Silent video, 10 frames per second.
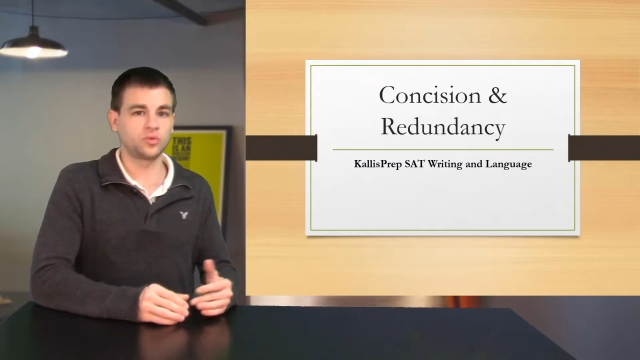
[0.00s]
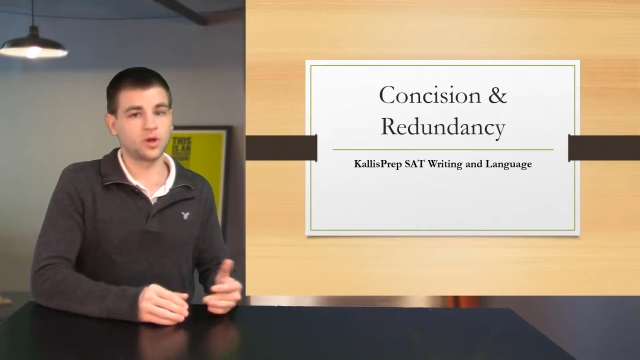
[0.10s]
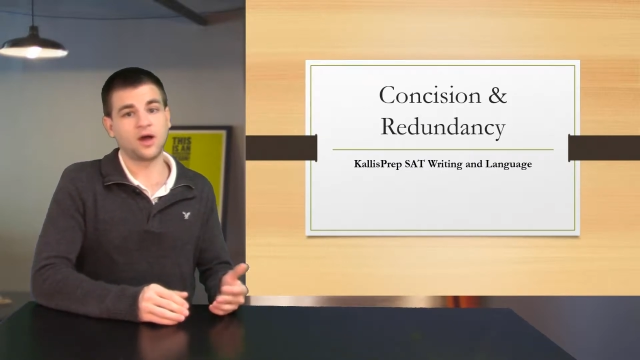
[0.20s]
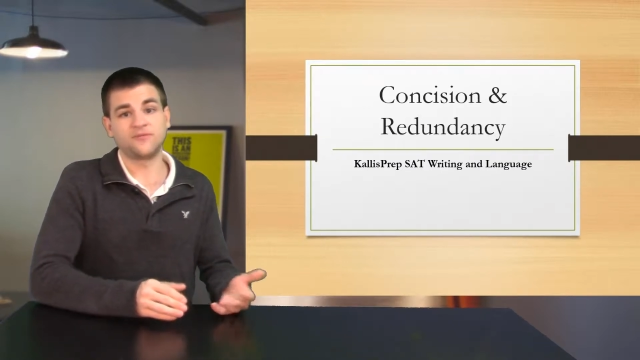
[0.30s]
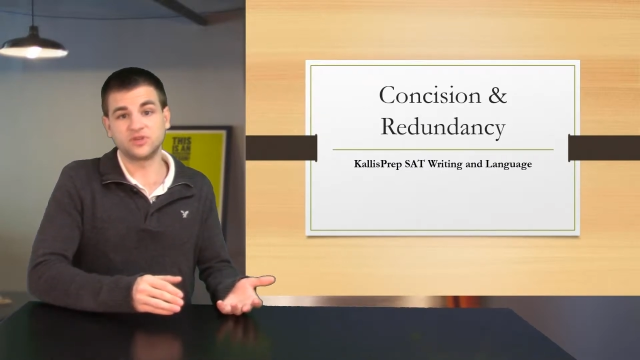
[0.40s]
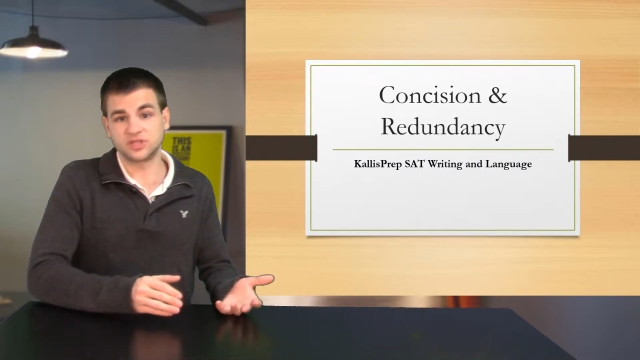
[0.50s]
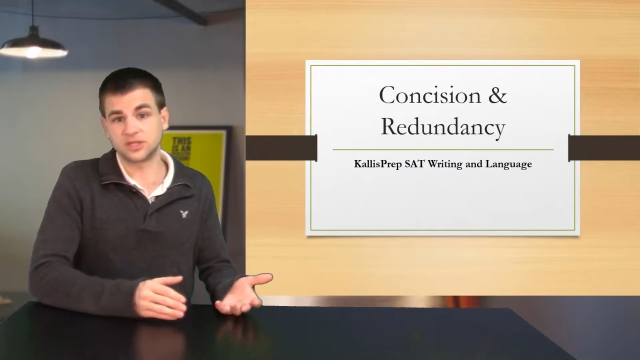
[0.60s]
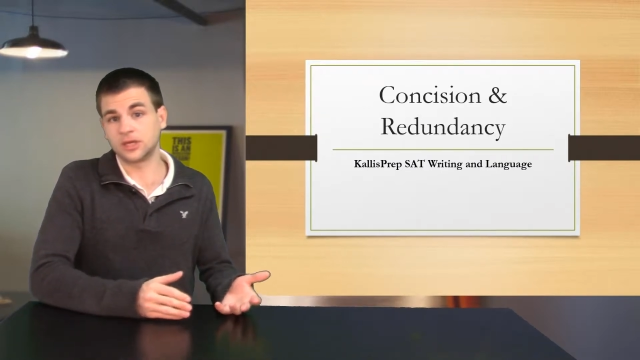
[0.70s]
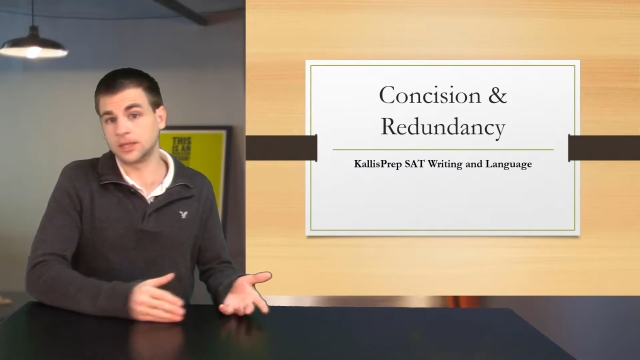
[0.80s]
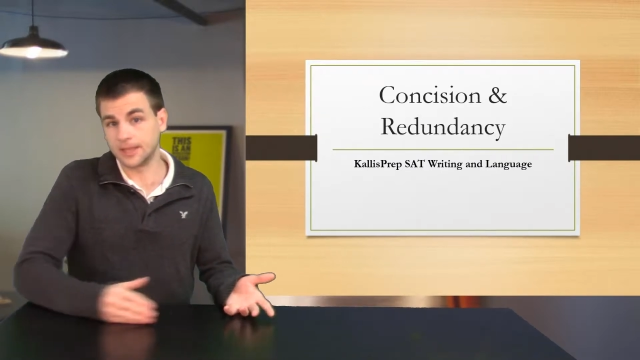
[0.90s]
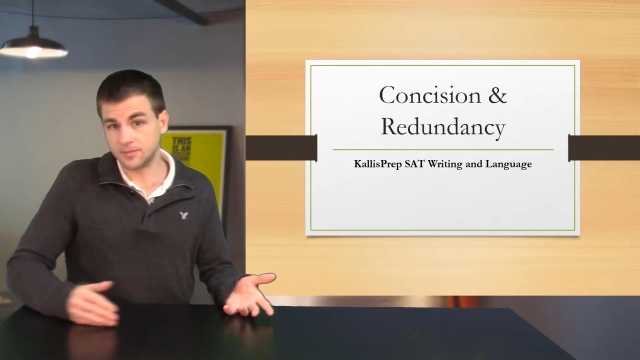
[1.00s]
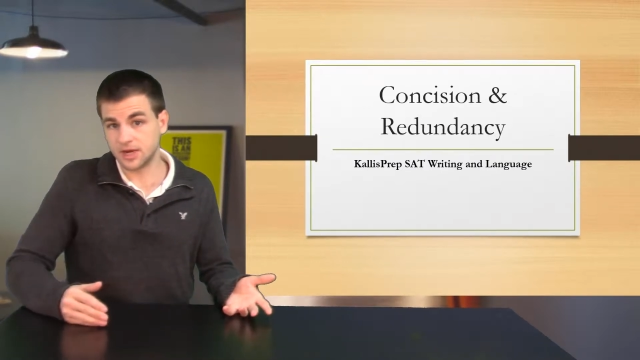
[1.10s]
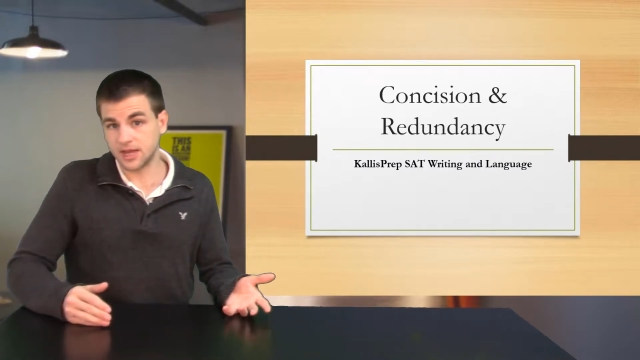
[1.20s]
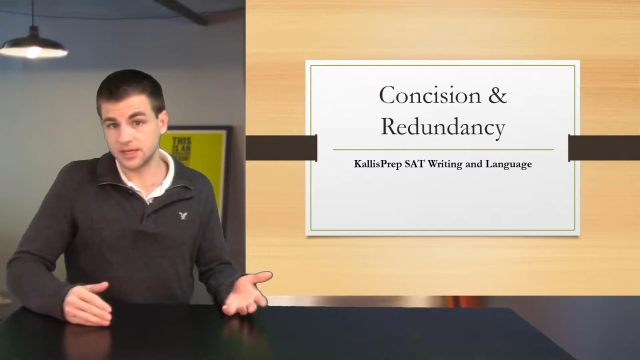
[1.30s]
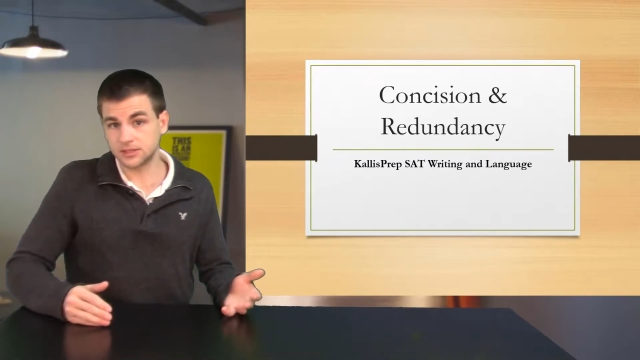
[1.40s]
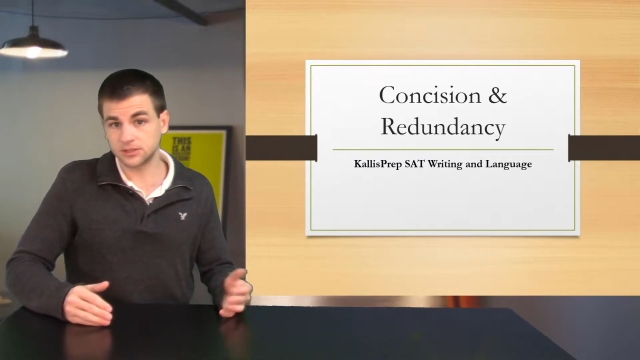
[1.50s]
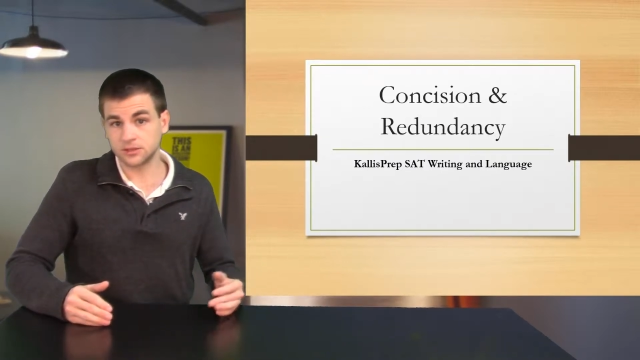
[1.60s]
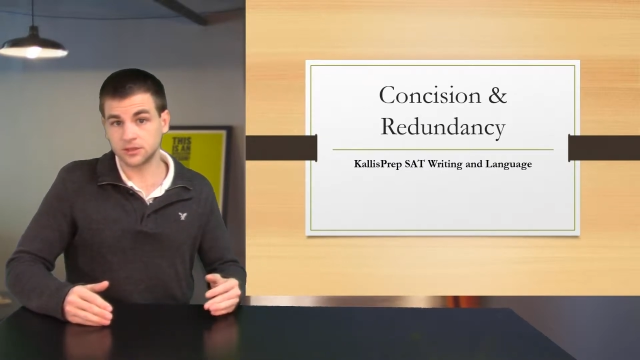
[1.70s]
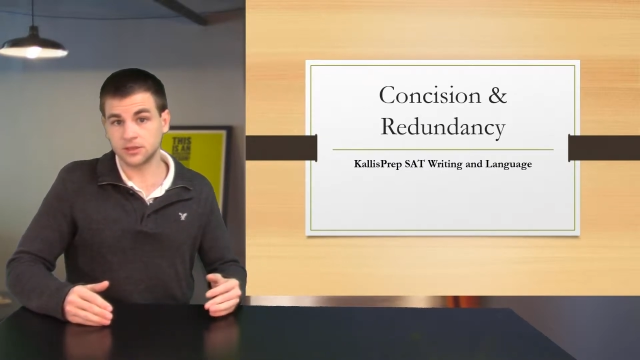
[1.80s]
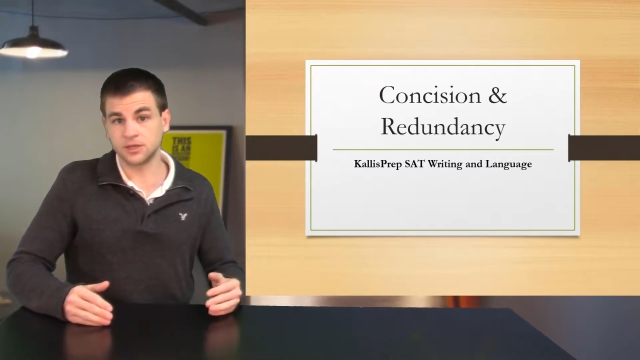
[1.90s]
obviously eliminate
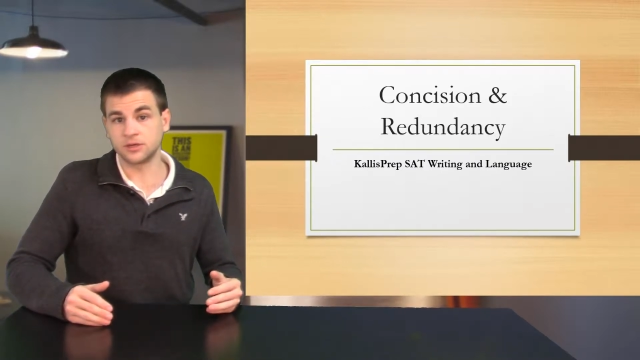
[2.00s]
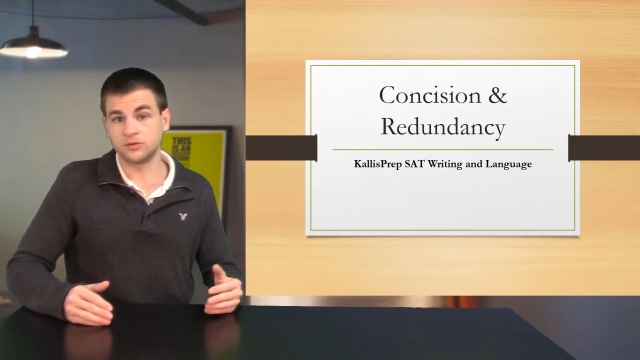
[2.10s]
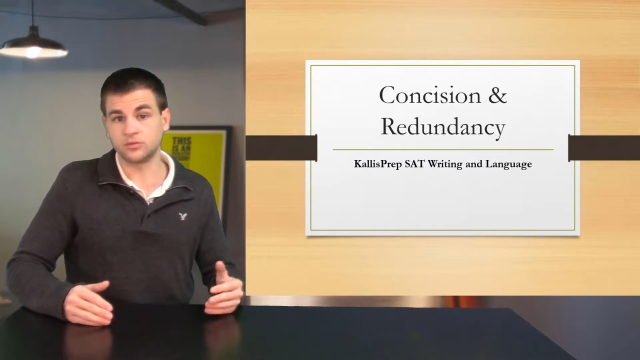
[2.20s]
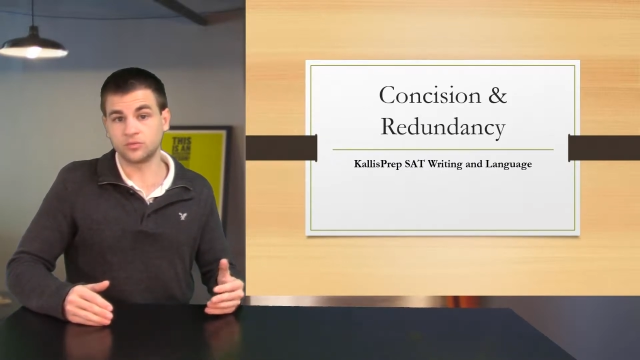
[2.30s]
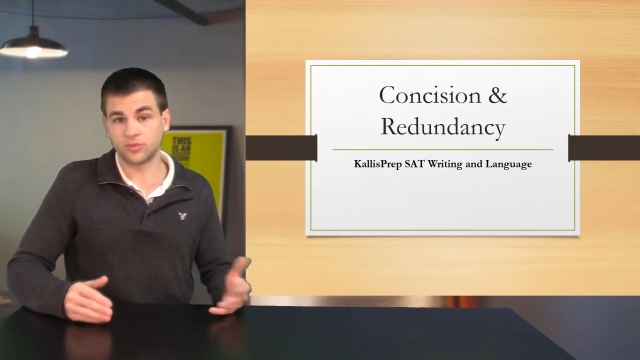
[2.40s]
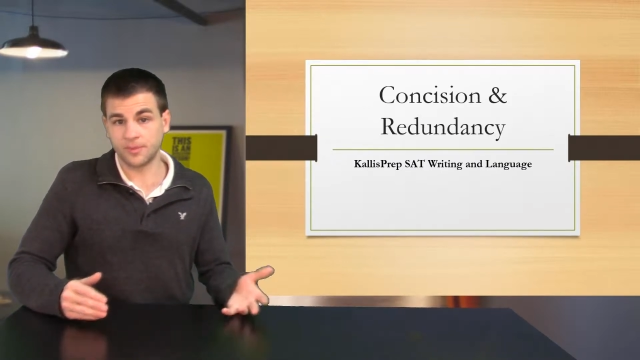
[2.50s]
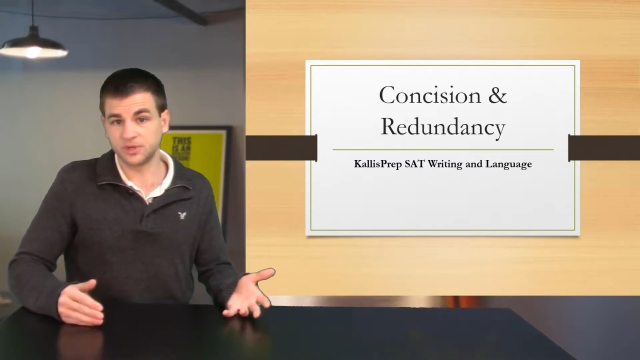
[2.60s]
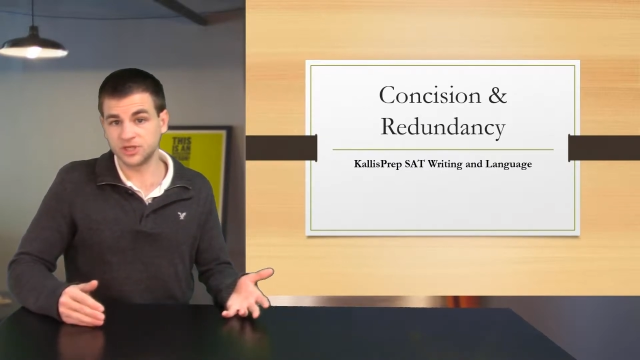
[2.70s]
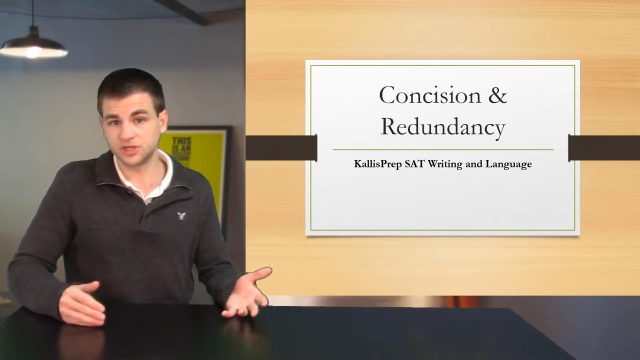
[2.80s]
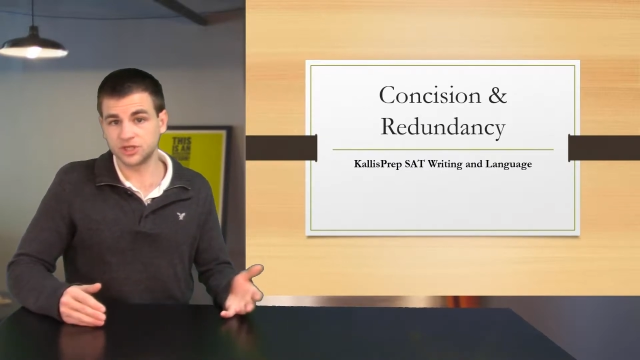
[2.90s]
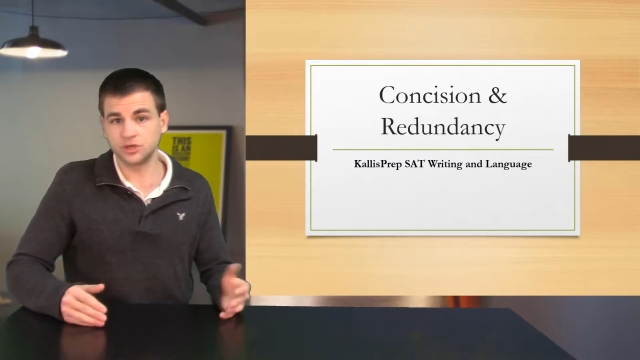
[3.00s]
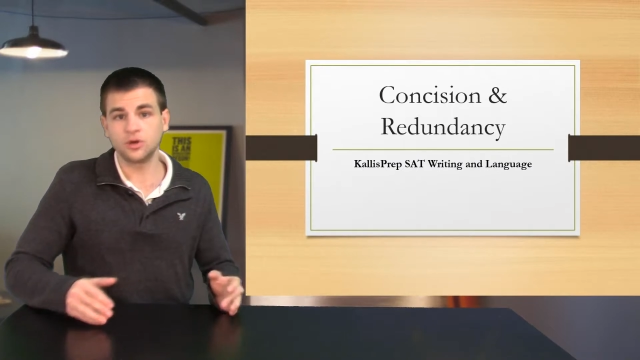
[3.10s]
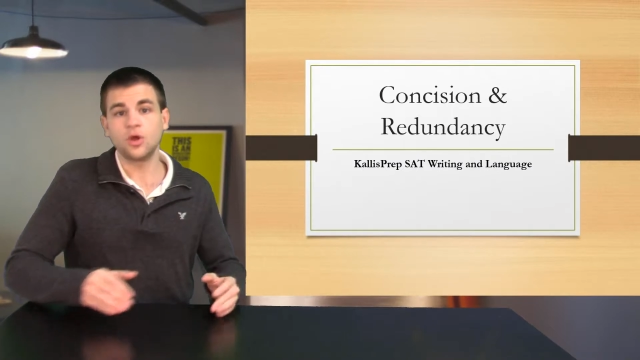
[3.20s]
the repetition